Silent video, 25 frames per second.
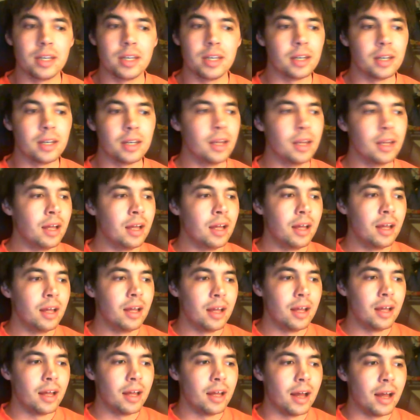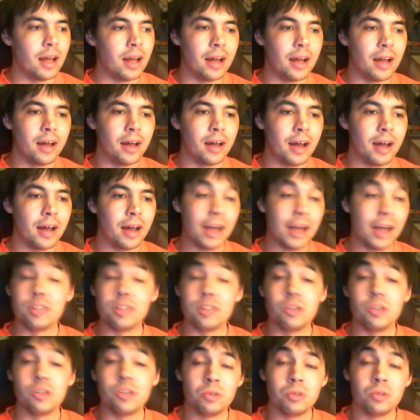And
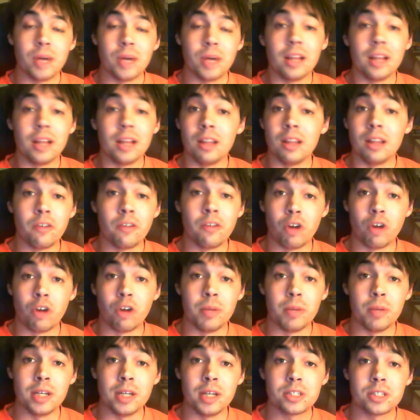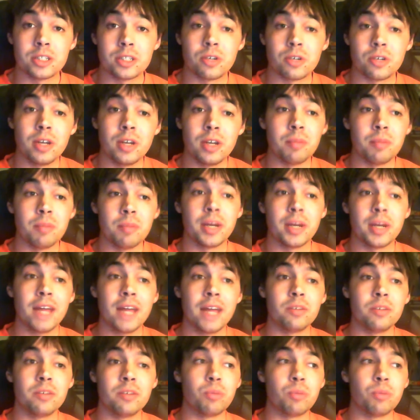I love Roman history, but I
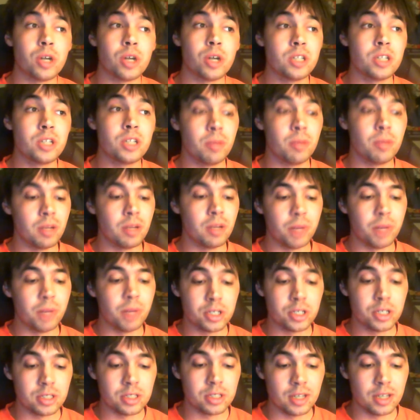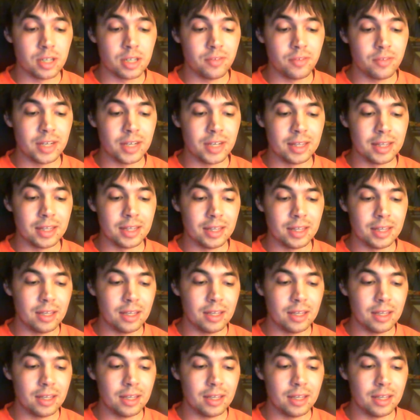haven't brushed up on a bunch of stuff in the